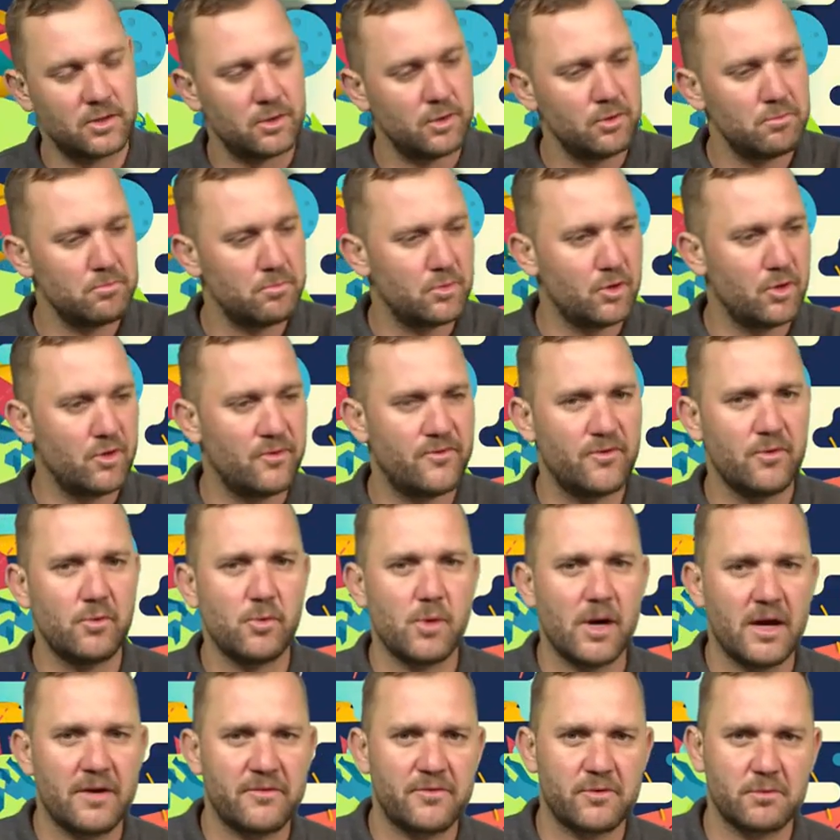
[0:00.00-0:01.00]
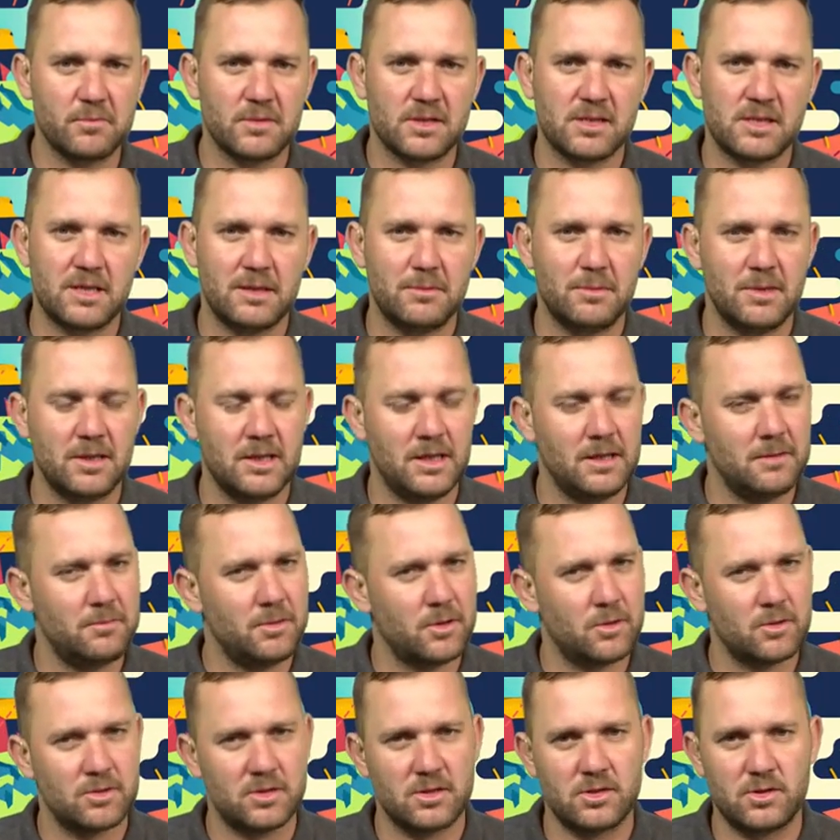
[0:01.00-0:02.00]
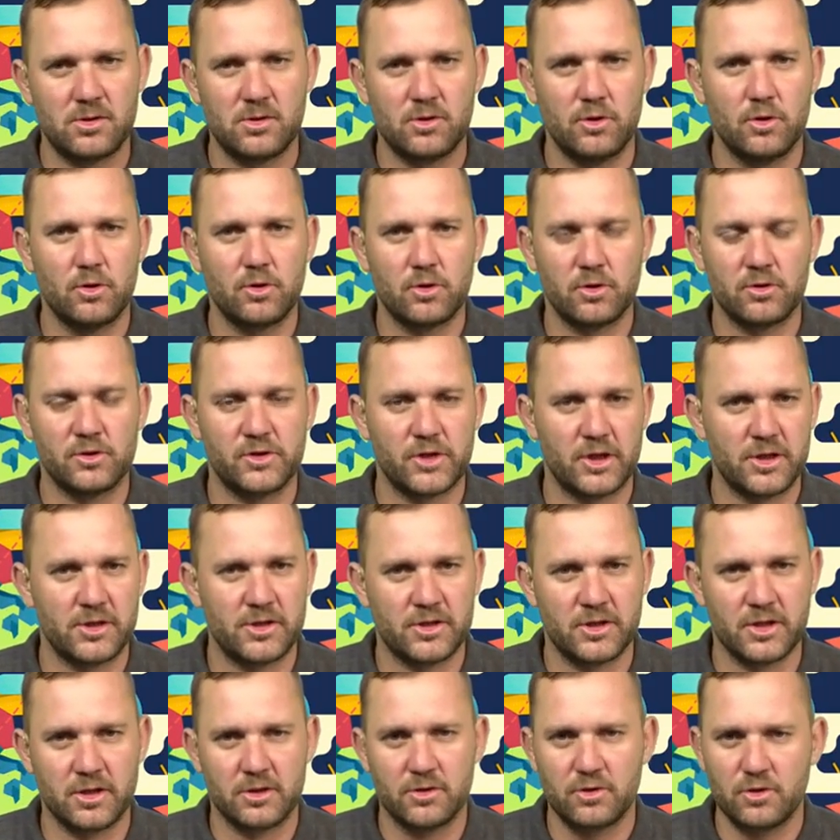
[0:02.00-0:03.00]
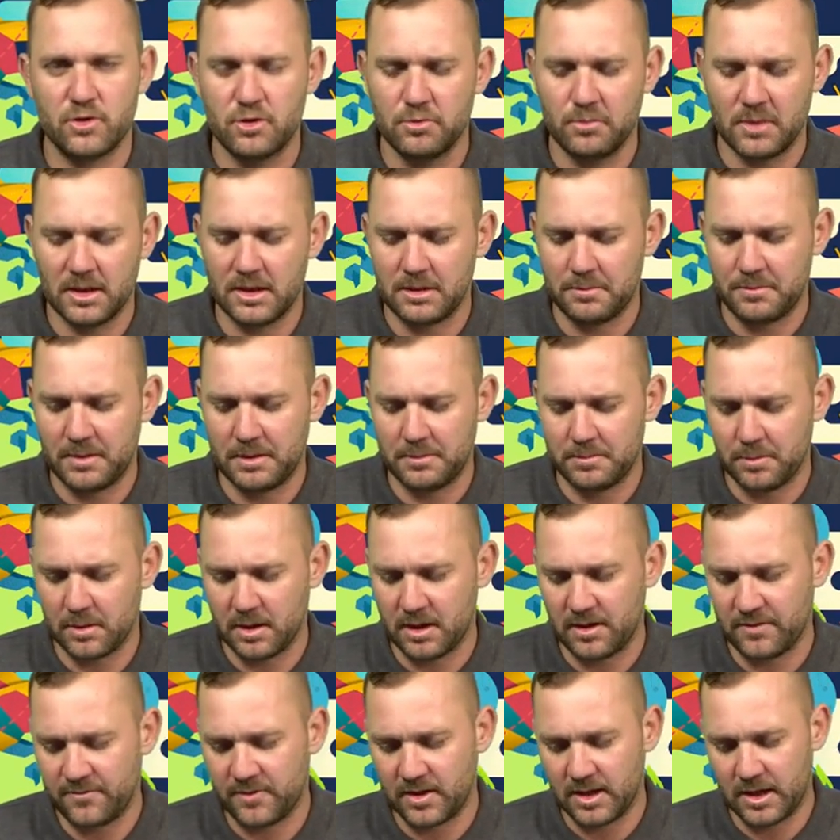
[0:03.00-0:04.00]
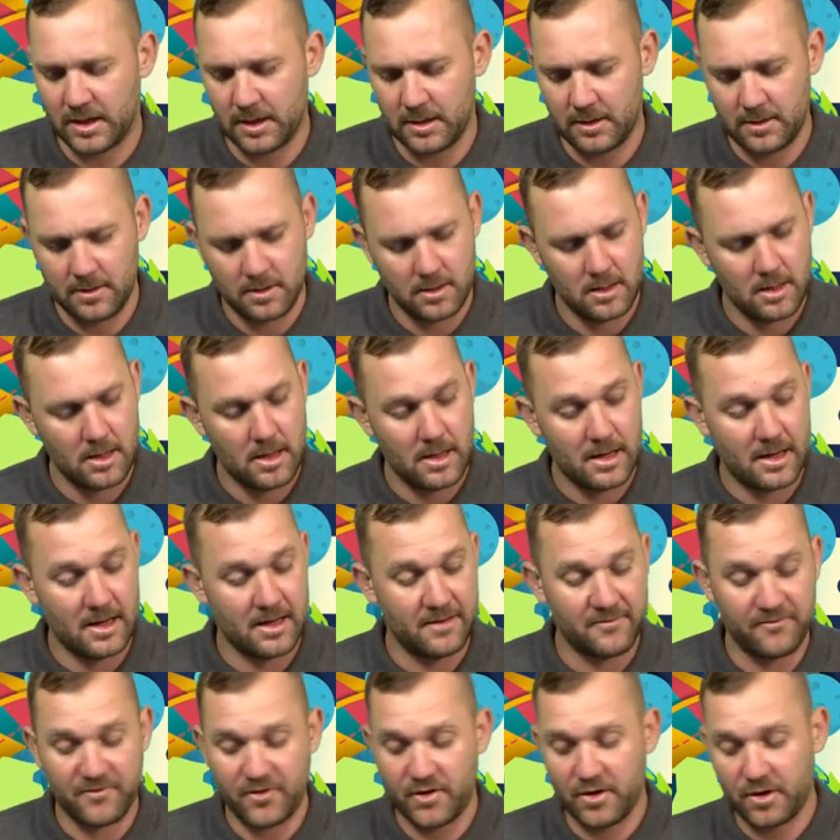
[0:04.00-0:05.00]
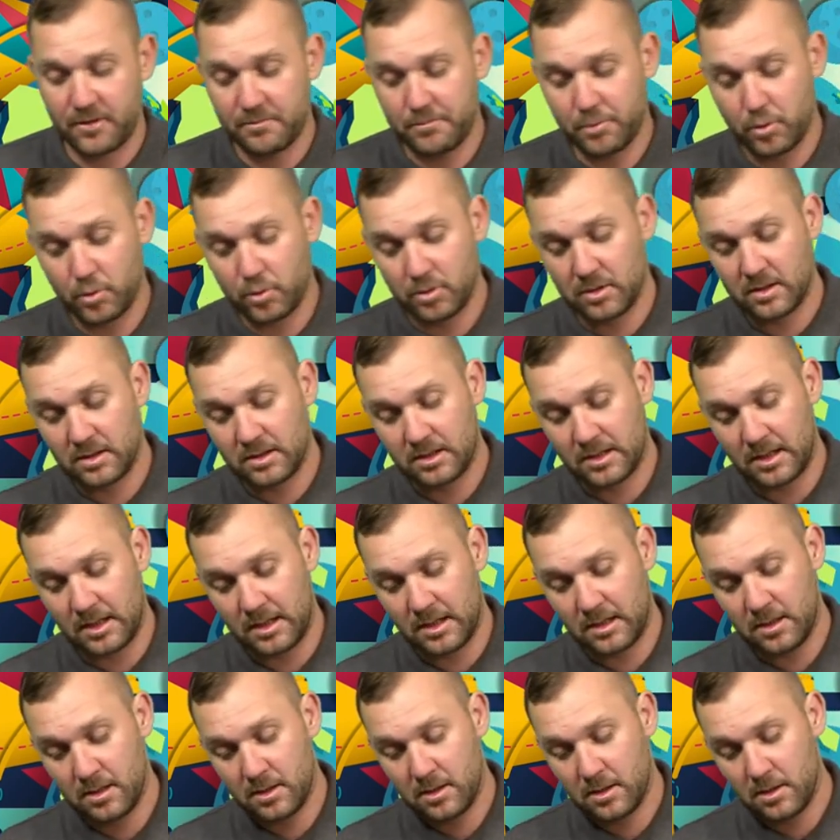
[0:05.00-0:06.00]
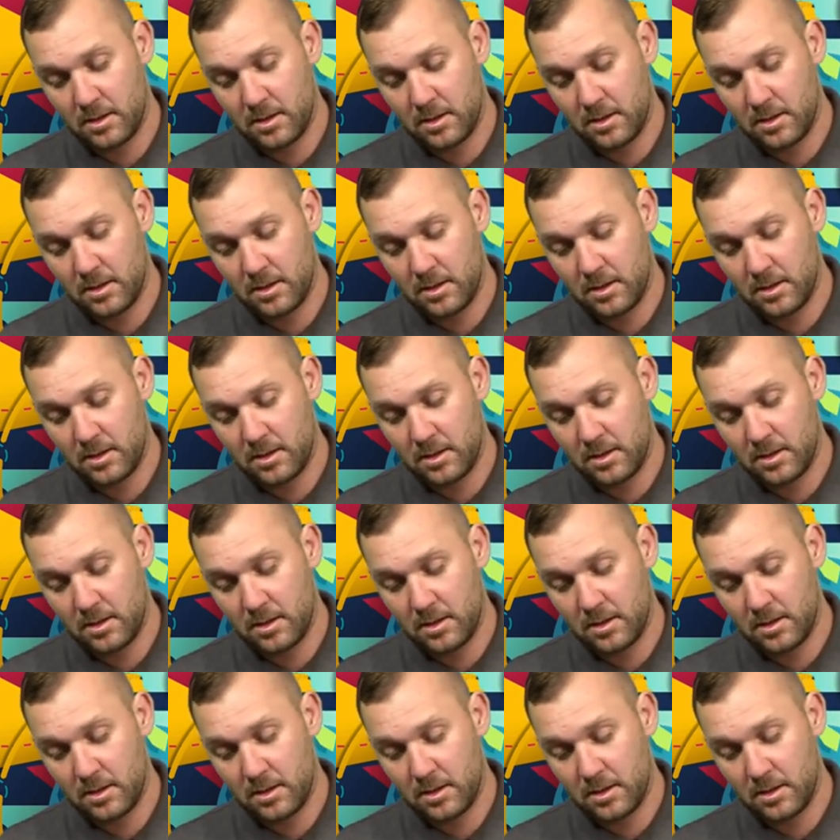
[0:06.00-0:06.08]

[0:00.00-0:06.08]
to move away from the CBD because it's too congested, too many people over there. And very importantly,